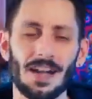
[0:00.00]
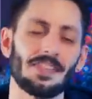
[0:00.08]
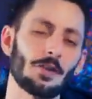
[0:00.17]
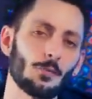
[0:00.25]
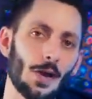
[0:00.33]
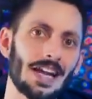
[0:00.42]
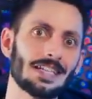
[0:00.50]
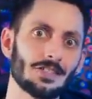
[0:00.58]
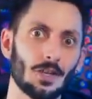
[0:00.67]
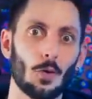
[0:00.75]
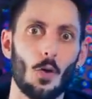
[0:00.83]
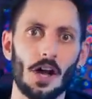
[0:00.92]
and then Randy
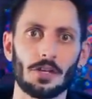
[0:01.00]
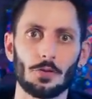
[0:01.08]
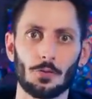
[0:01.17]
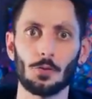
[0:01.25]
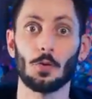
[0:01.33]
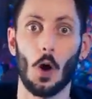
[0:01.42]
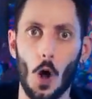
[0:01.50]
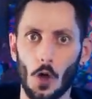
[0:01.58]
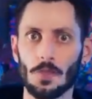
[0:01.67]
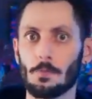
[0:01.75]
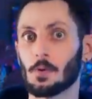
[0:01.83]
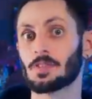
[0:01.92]
is gonna walk you through
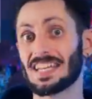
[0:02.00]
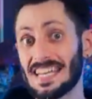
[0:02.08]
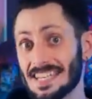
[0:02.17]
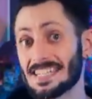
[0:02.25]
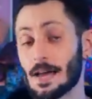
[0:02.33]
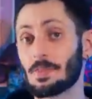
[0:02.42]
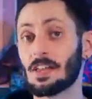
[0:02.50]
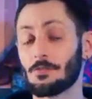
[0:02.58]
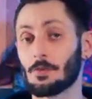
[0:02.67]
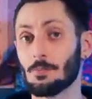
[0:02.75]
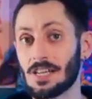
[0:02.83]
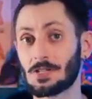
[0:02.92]
all the most in-depth
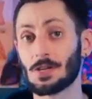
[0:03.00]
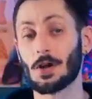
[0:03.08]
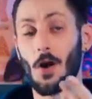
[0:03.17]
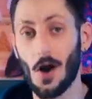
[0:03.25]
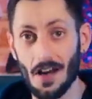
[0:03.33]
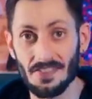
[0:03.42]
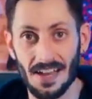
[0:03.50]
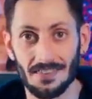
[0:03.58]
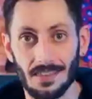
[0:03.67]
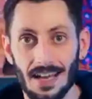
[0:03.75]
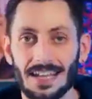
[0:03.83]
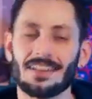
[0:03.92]
information on that
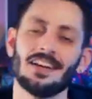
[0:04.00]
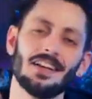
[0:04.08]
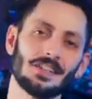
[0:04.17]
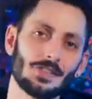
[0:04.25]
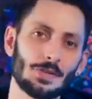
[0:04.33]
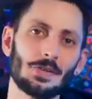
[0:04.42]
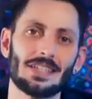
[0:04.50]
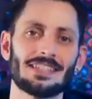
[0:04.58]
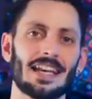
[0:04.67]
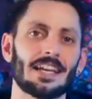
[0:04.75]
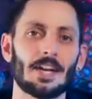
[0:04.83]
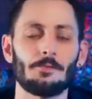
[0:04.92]
light so you can
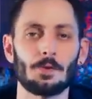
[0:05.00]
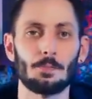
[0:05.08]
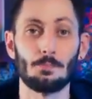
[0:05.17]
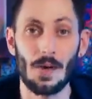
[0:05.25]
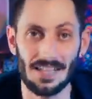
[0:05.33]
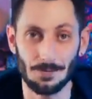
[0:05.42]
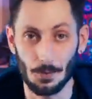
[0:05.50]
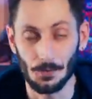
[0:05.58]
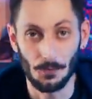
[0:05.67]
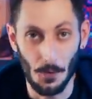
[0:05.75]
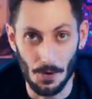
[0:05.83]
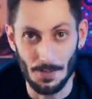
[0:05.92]
set it up for best
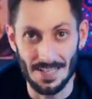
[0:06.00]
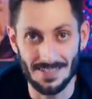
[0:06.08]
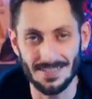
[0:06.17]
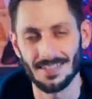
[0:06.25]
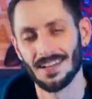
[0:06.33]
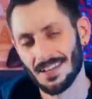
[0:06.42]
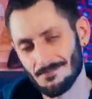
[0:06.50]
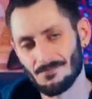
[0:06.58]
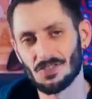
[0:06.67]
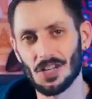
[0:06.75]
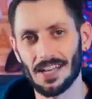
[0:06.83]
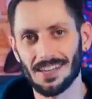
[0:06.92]
performance.
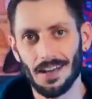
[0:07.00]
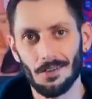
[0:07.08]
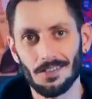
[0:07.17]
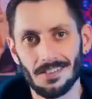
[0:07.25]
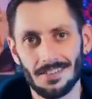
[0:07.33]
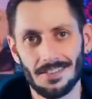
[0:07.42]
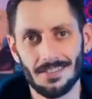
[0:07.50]
Check it out.